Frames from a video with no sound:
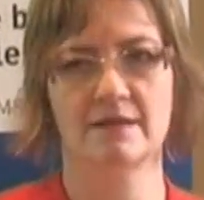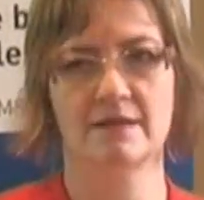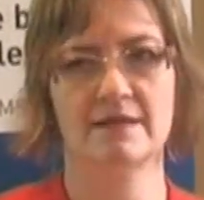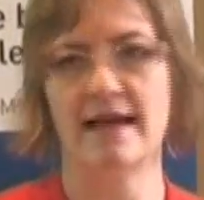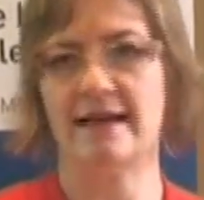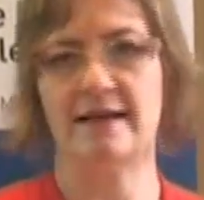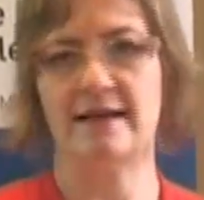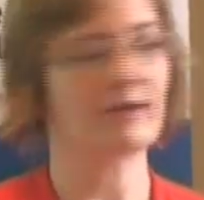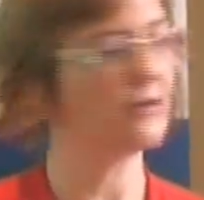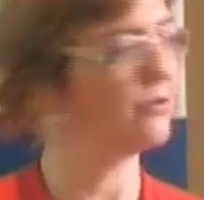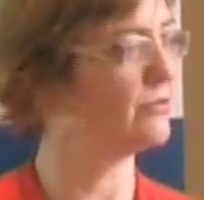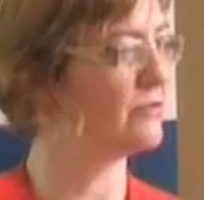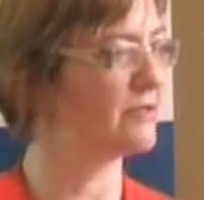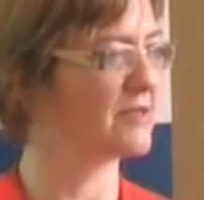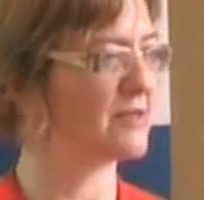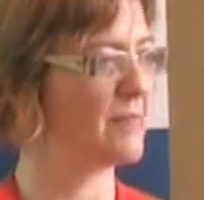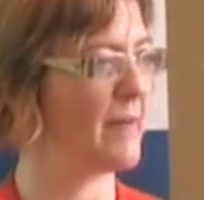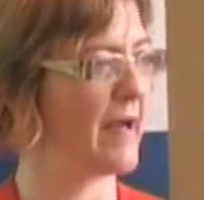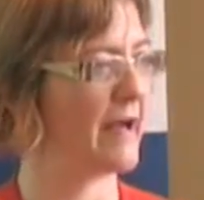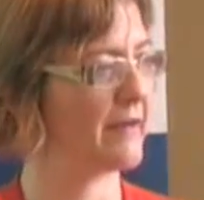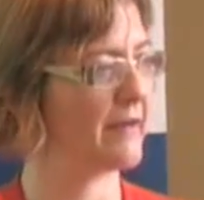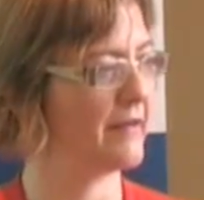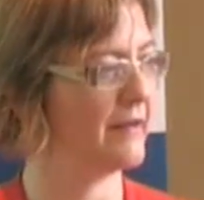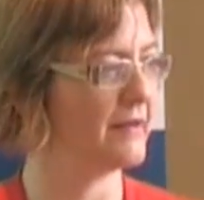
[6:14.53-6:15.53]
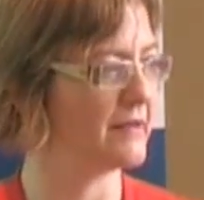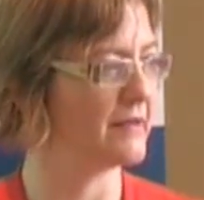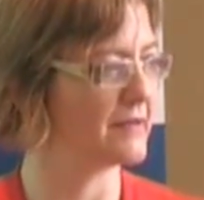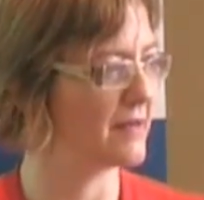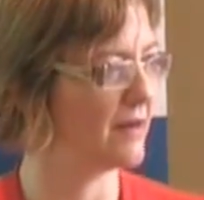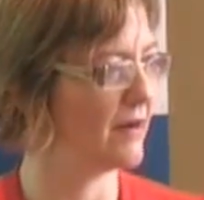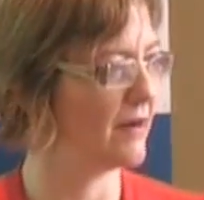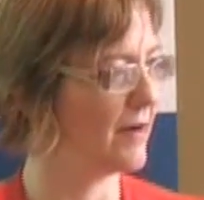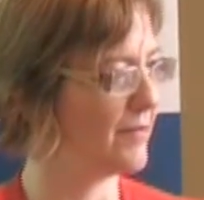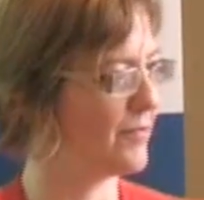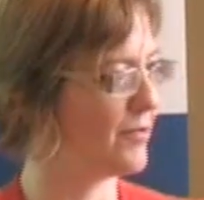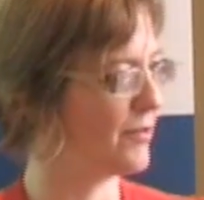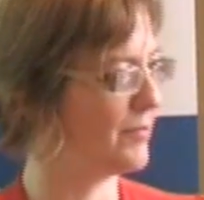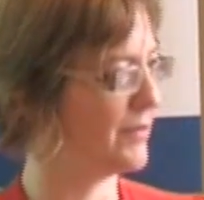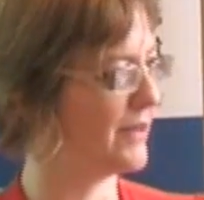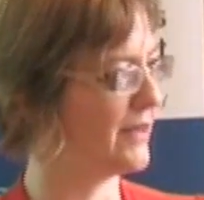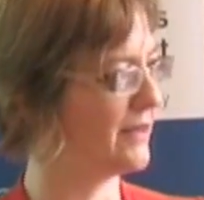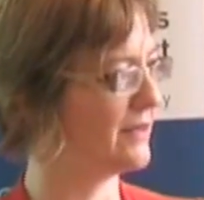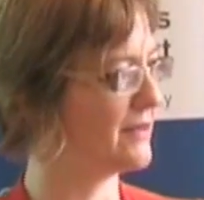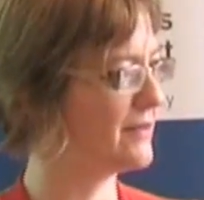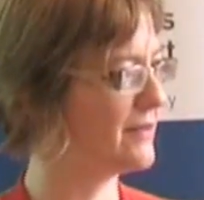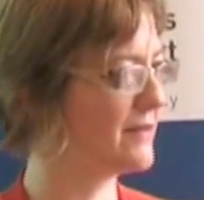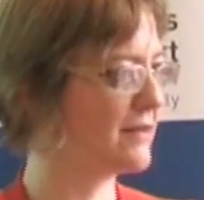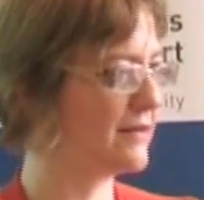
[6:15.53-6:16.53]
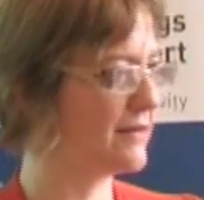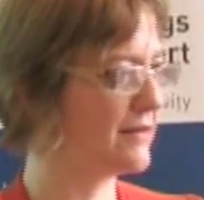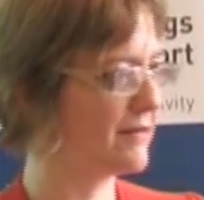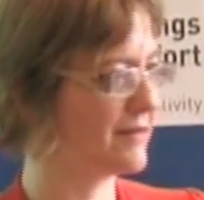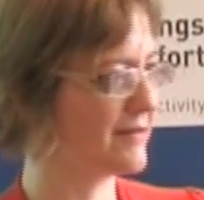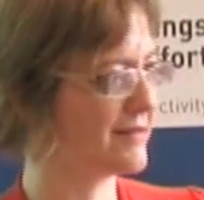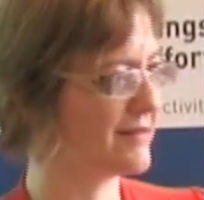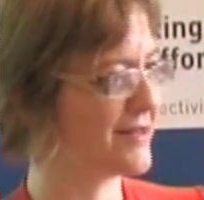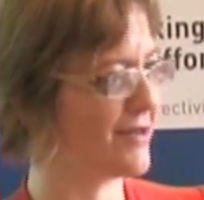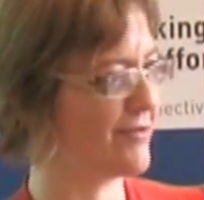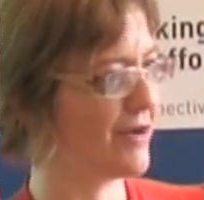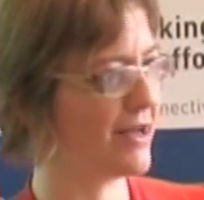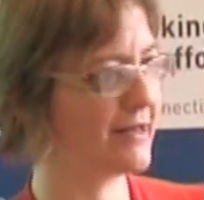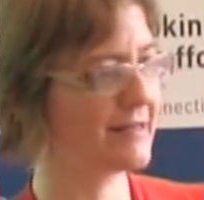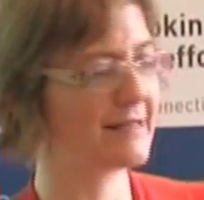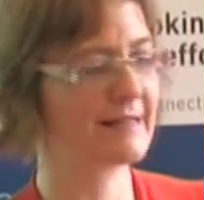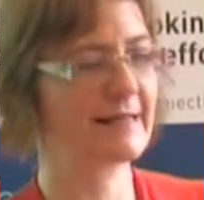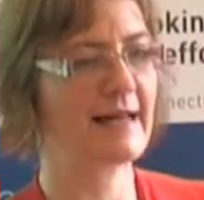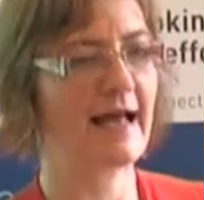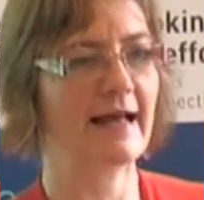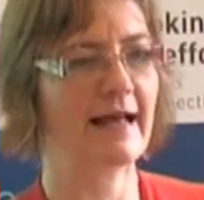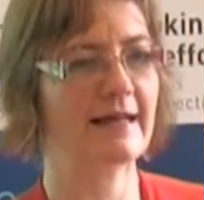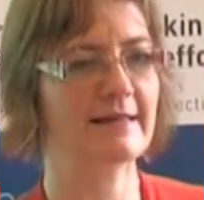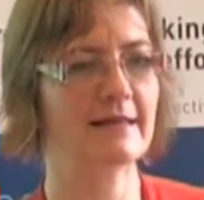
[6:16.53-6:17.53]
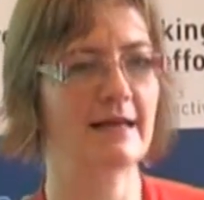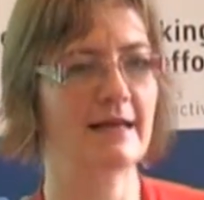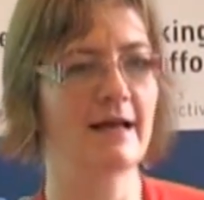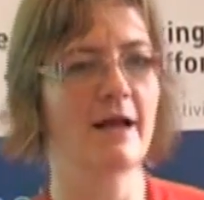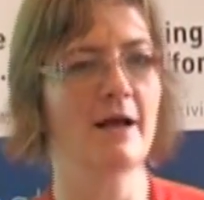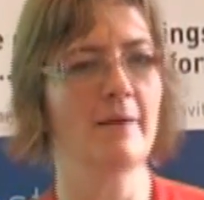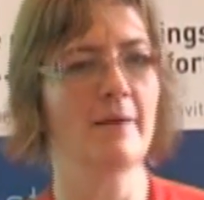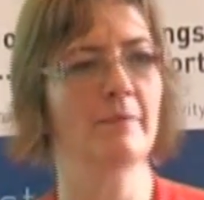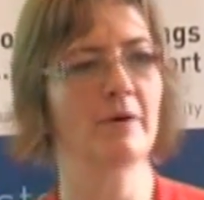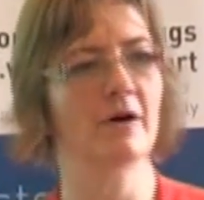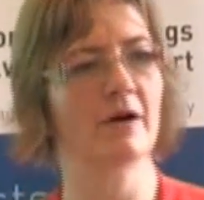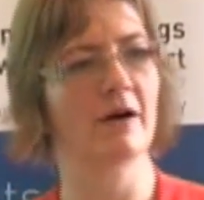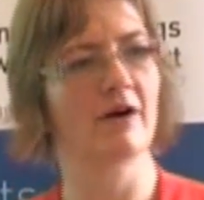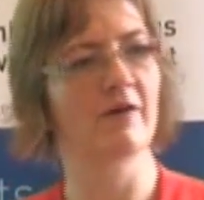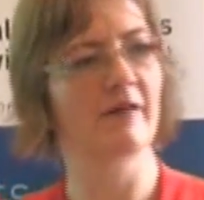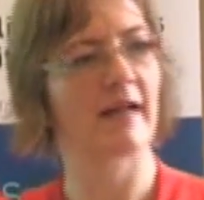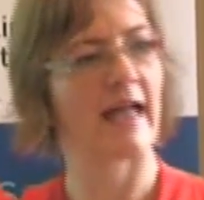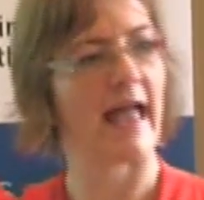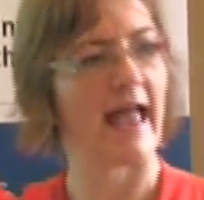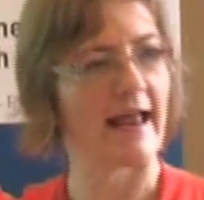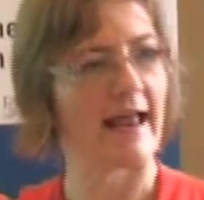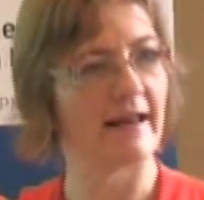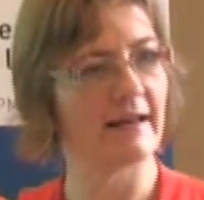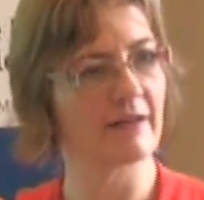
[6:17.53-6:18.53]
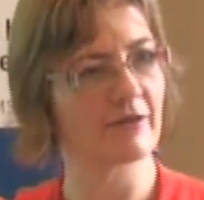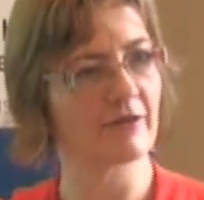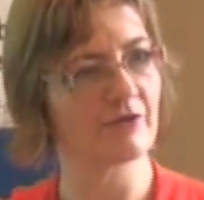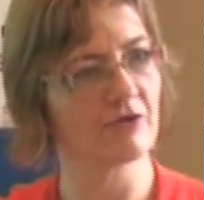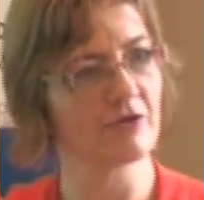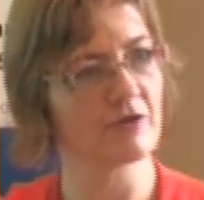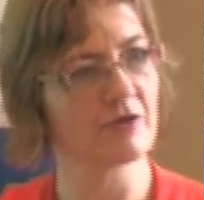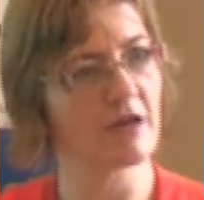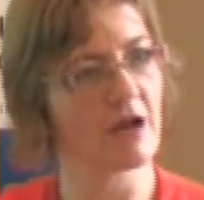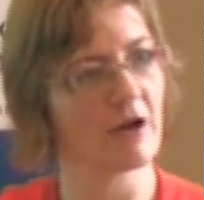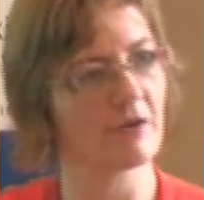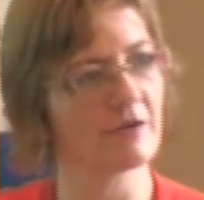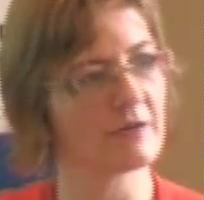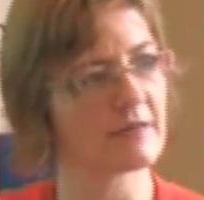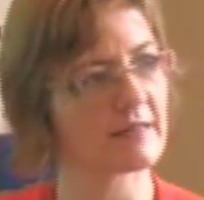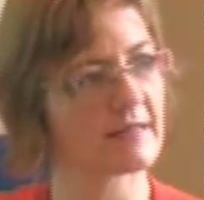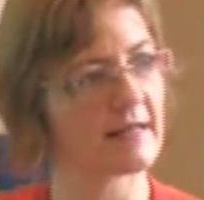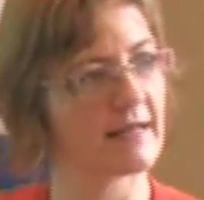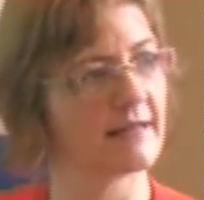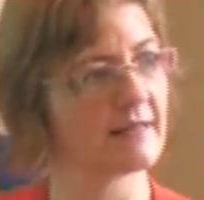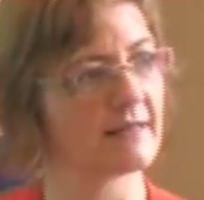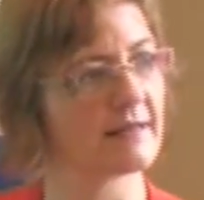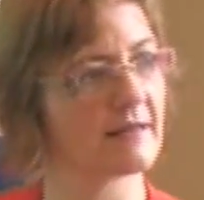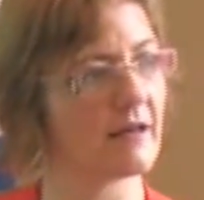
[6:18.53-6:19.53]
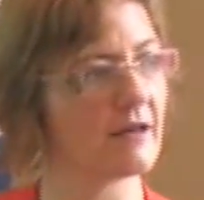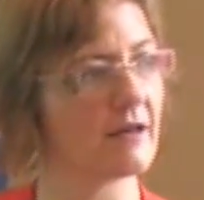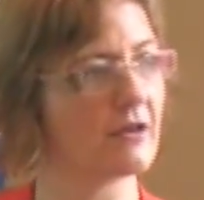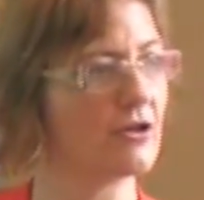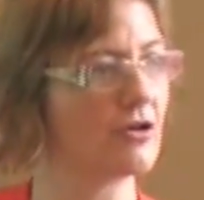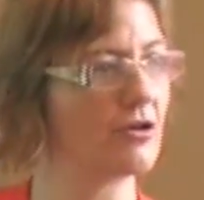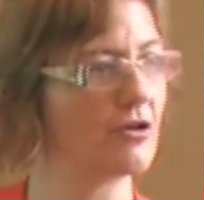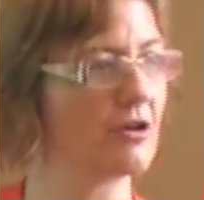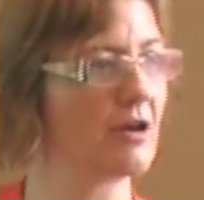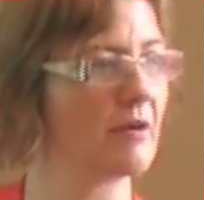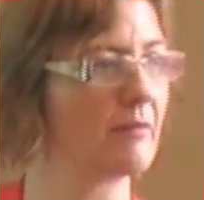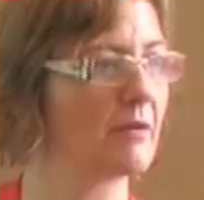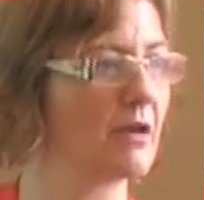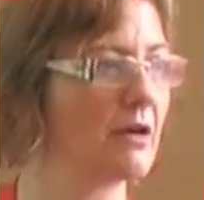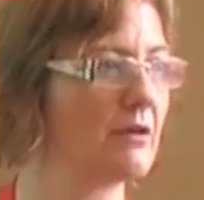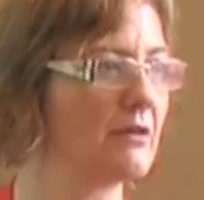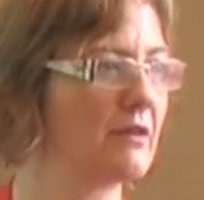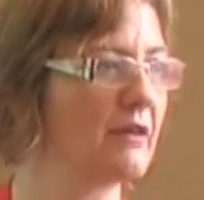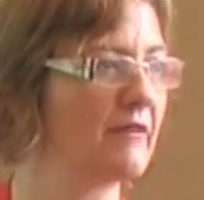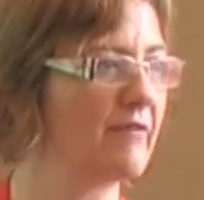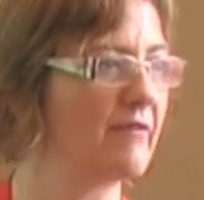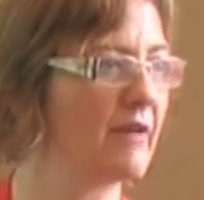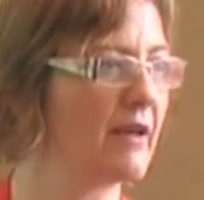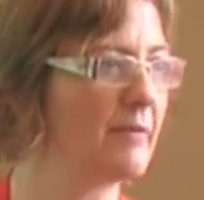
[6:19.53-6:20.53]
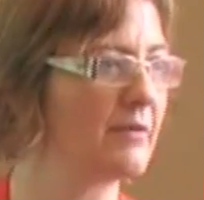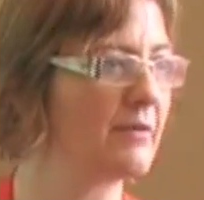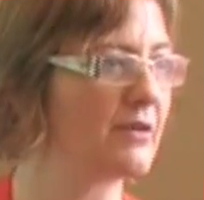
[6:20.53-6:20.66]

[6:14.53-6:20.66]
technical spec things that I probably don't understand. But again, through the owner's centre, you can upload the